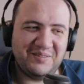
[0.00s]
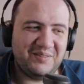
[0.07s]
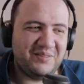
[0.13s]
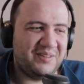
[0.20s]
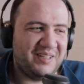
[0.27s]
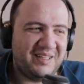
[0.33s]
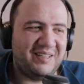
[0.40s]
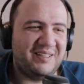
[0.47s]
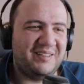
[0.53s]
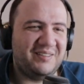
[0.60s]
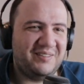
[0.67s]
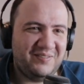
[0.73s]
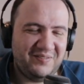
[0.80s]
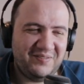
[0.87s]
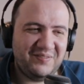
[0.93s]

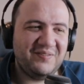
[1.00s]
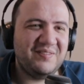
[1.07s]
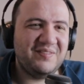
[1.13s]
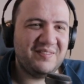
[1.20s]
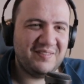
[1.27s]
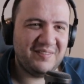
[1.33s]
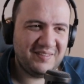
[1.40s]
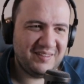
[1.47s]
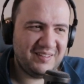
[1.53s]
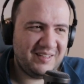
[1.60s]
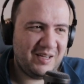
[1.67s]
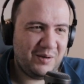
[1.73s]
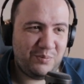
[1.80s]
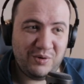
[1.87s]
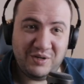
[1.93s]
Wow.
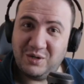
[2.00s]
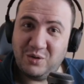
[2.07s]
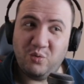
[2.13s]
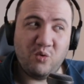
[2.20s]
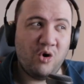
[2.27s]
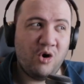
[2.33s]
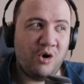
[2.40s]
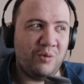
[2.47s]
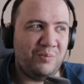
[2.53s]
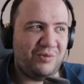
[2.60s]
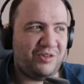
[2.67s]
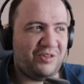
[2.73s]
It brings a warmth.